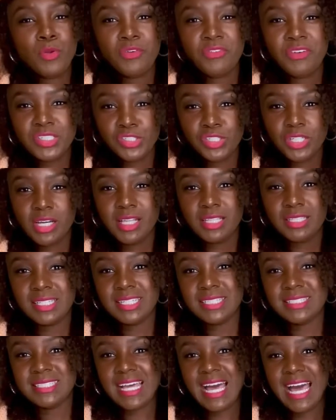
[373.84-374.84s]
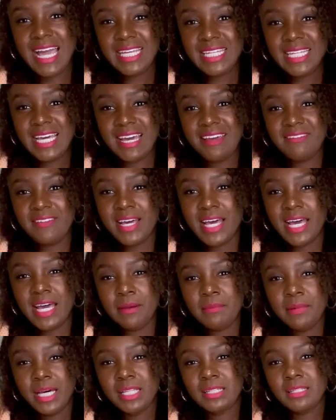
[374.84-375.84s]
know if I should call it a tie-dye
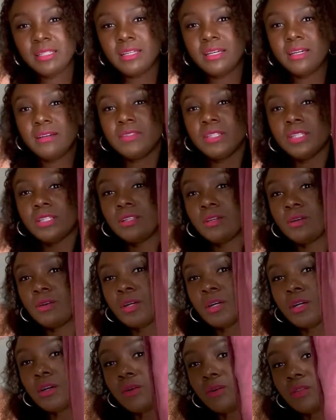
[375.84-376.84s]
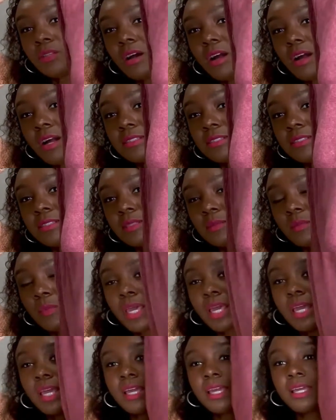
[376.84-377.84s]
vibe. I love the logo, the Hearts of
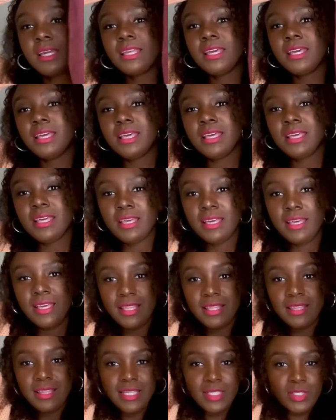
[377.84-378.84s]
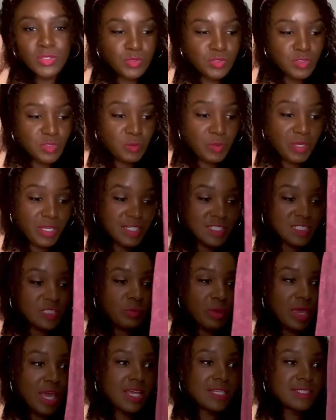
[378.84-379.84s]
Spade. This, speaking of
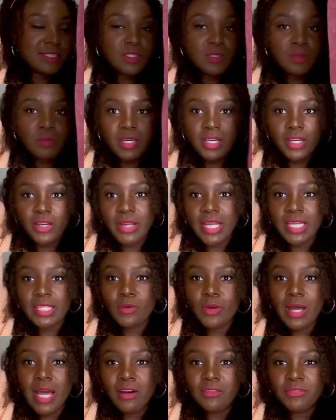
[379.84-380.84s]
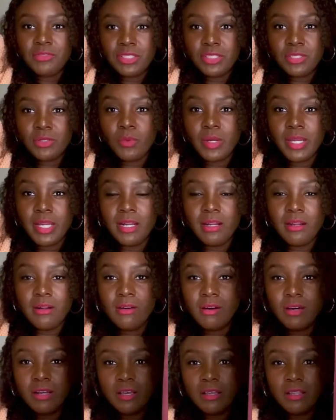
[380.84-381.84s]
spades, this would be a great little outfit to wear
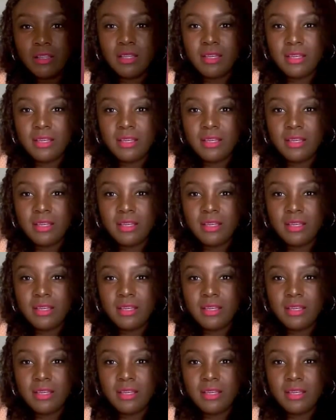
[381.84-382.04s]
on a